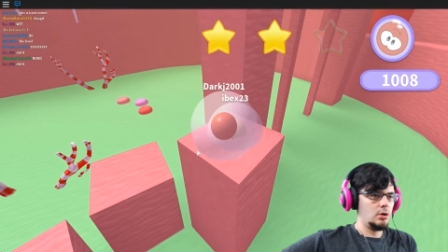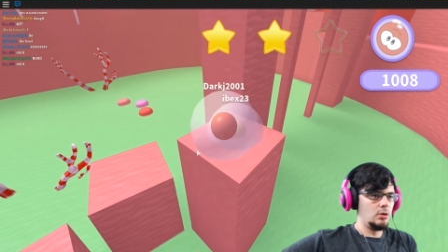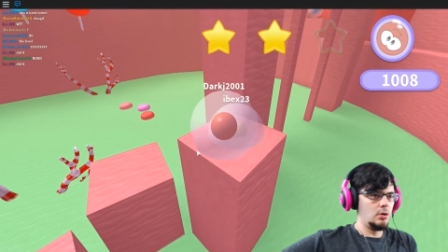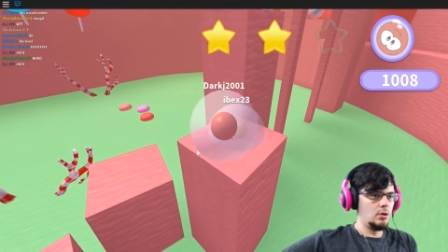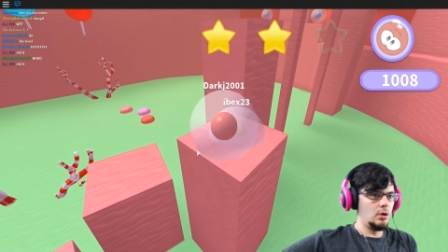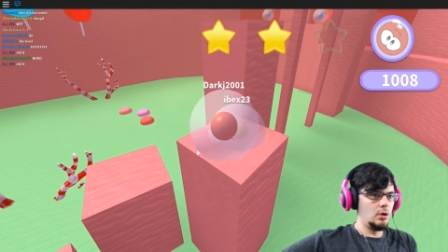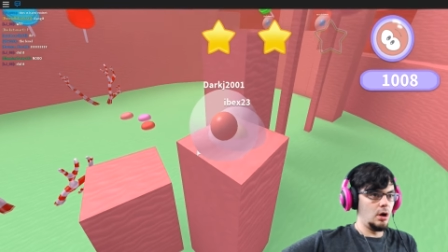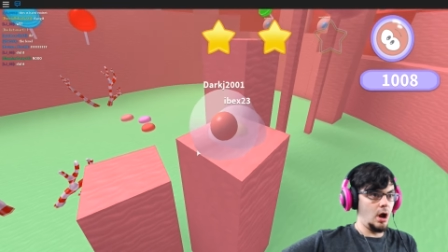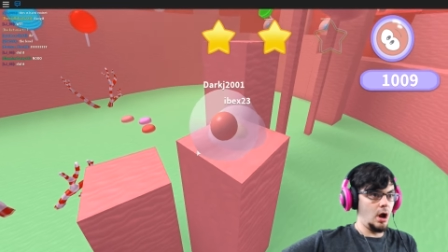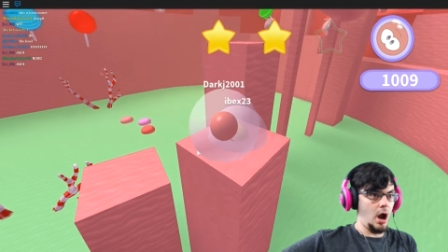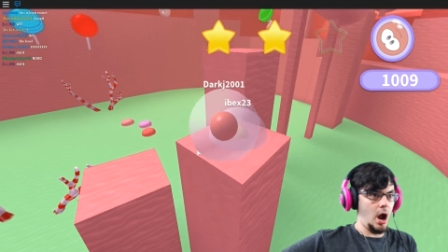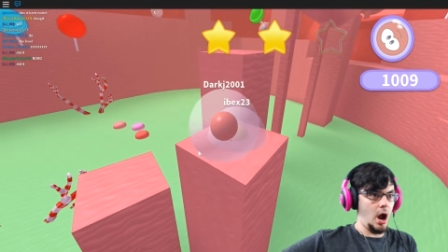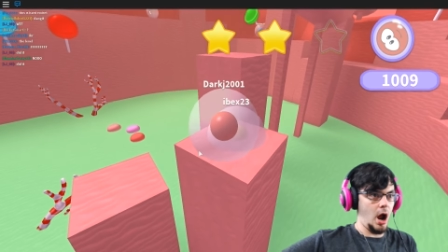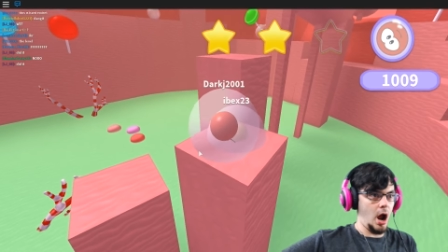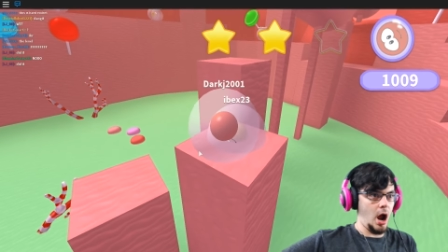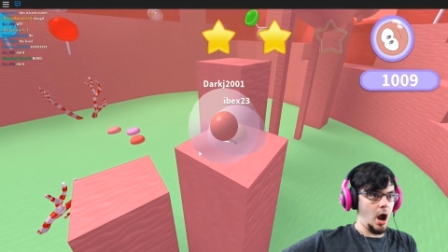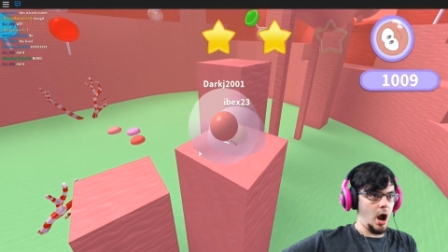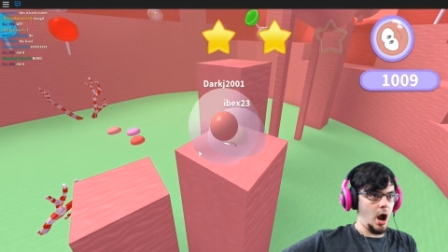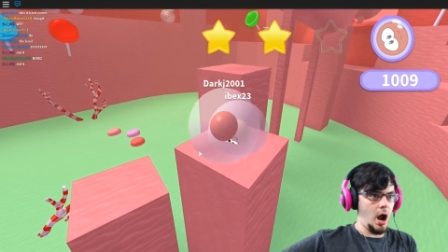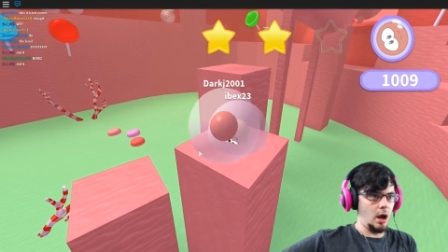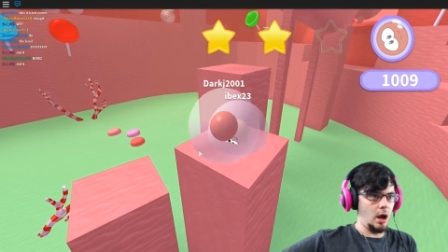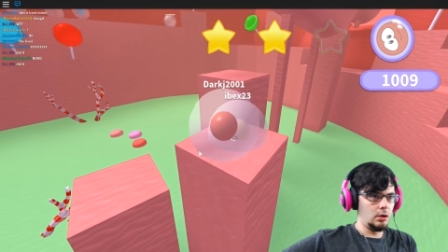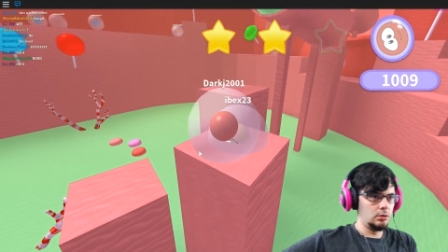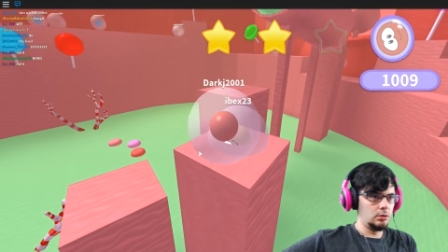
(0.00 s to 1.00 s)

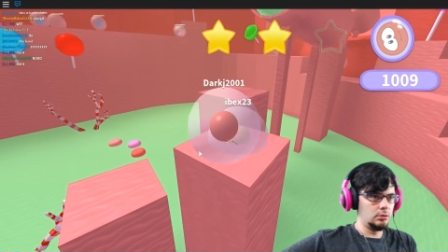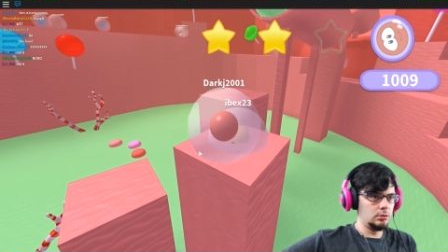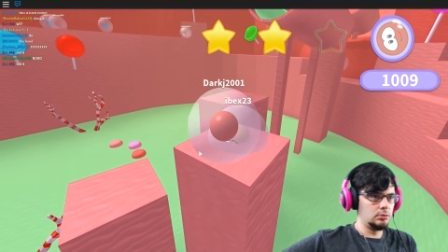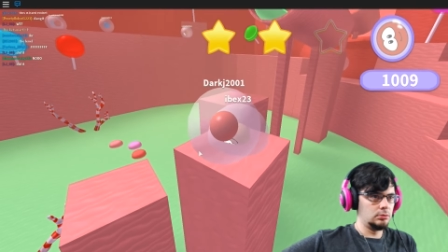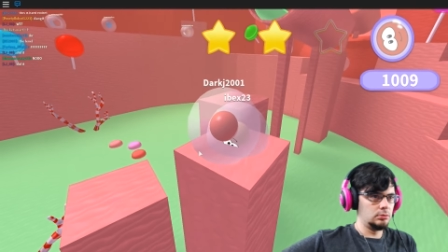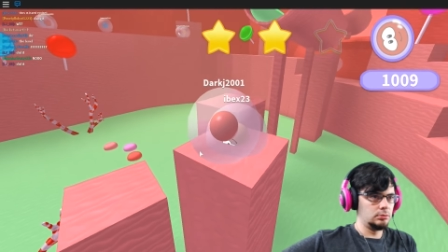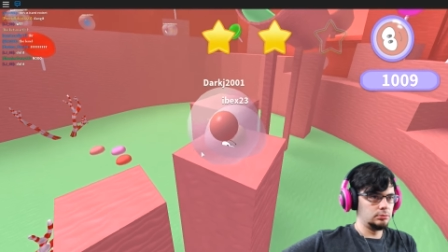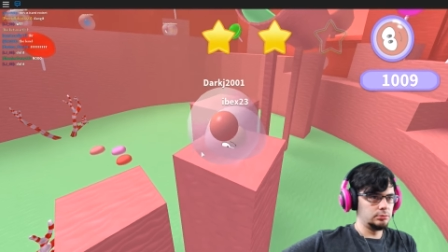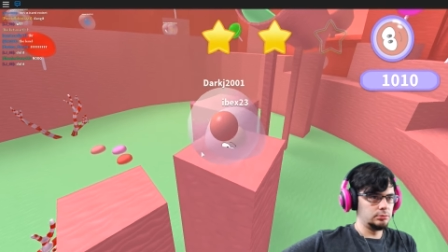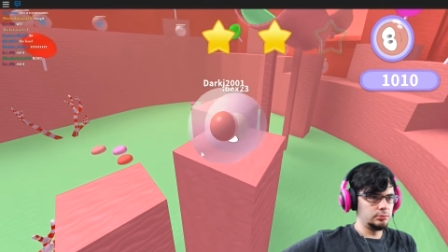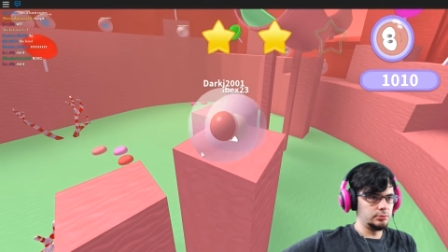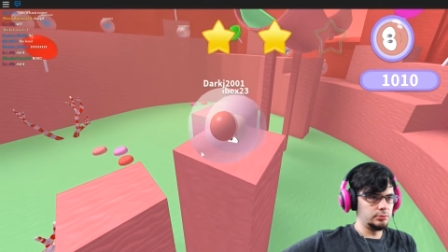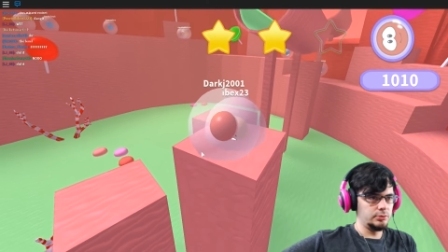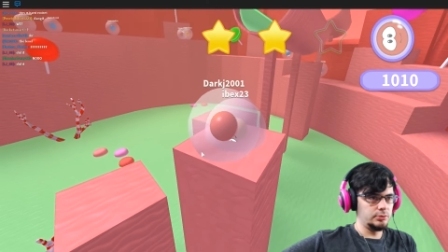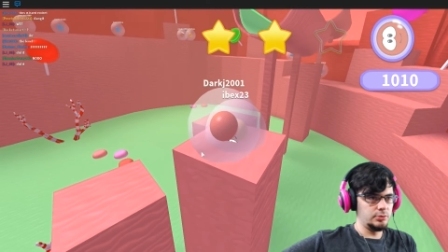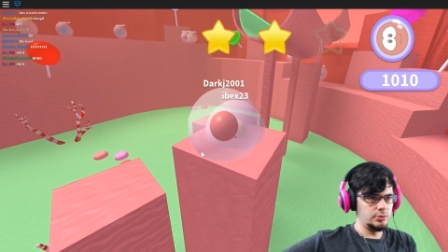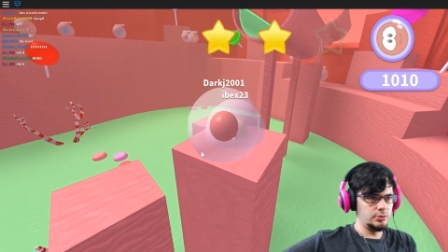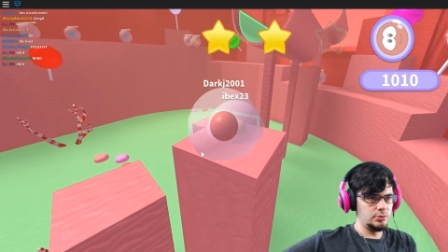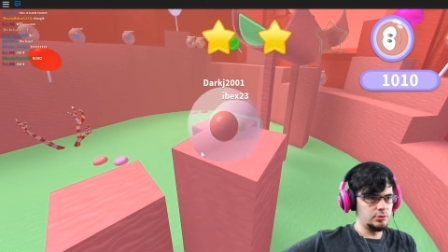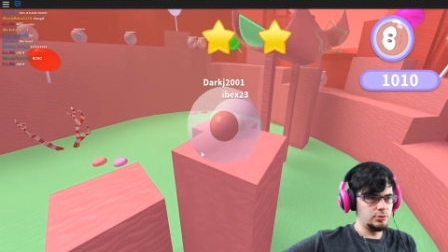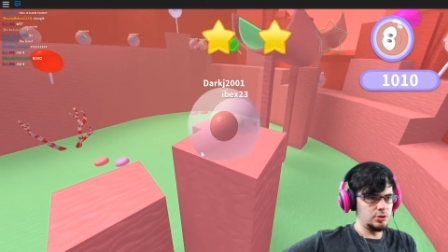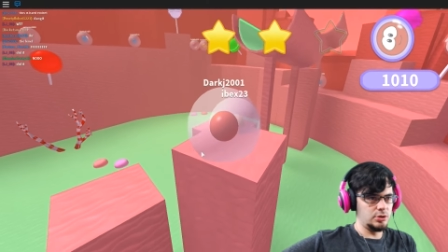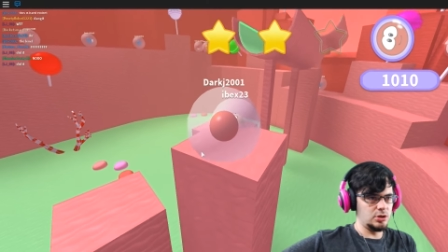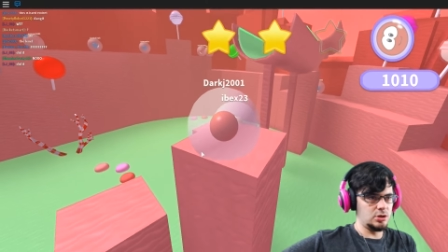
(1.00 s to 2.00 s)
Ah!
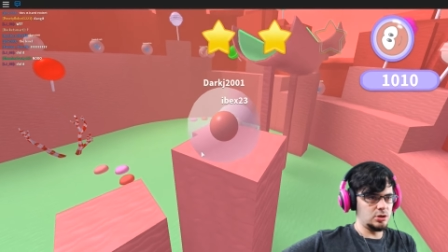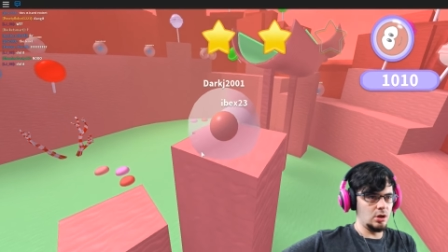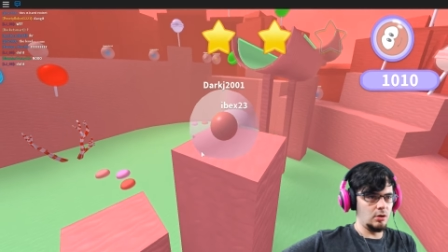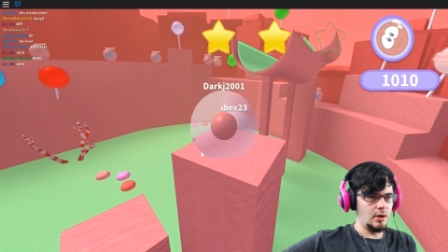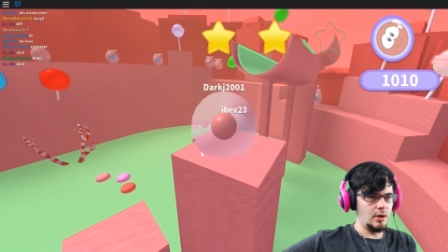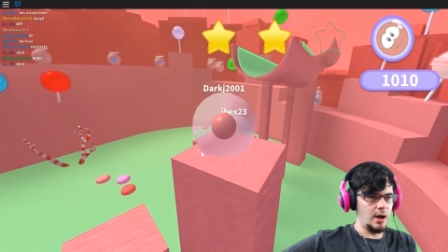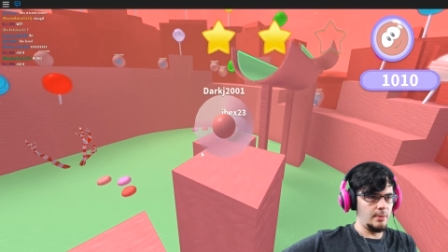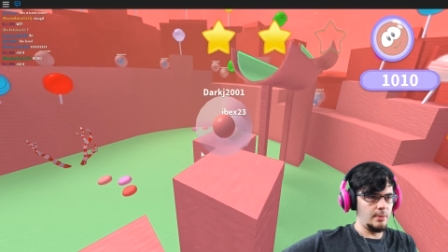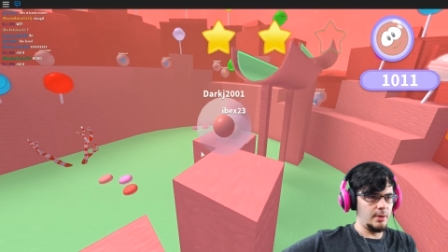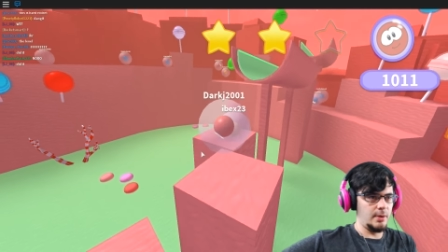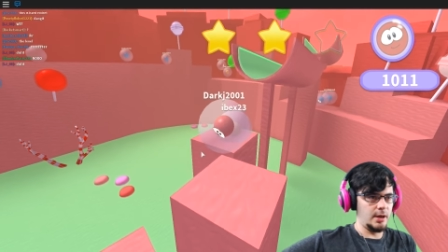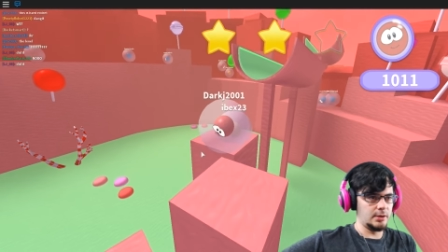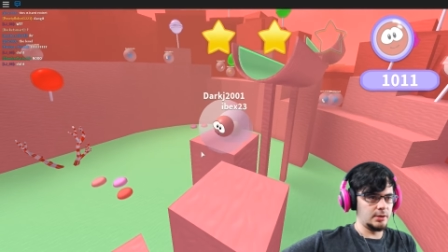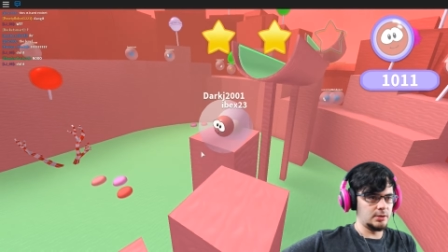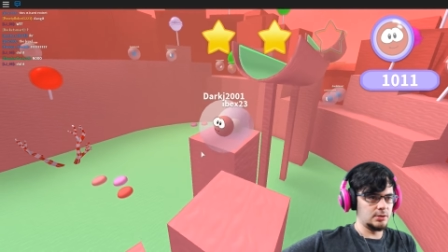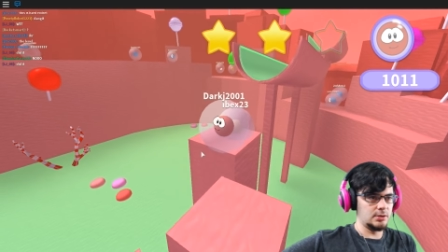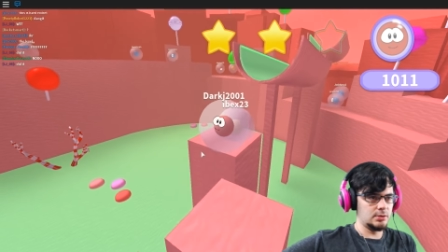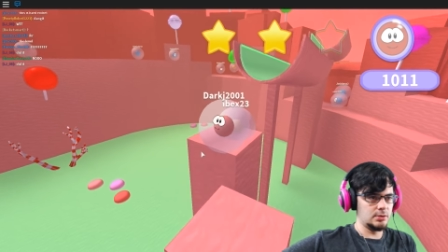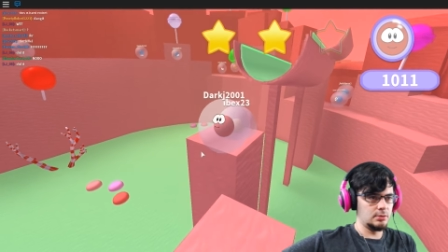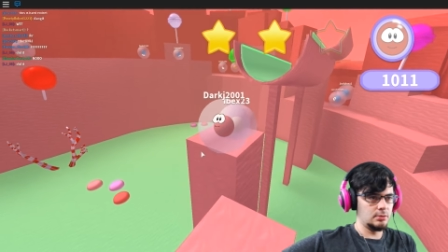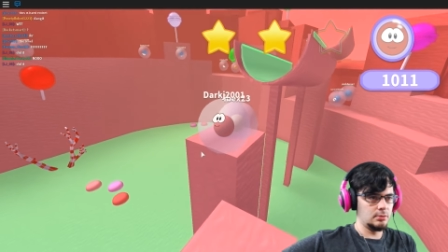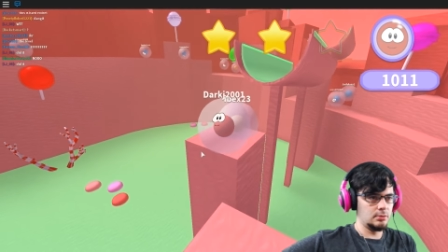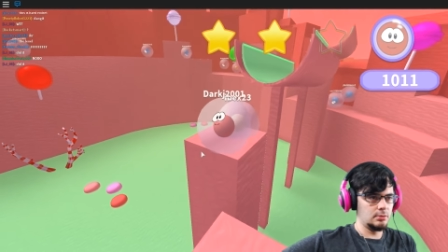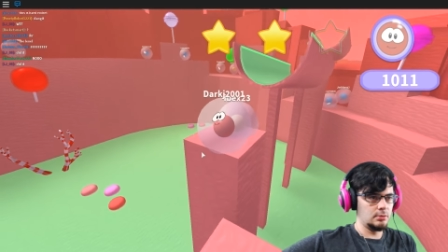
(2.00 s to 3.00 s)
Just go,
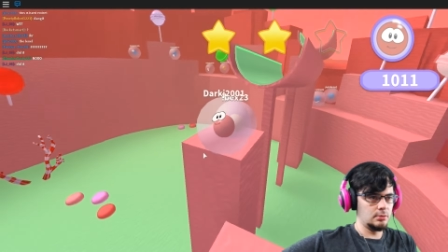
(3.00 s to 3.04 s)
Ibex.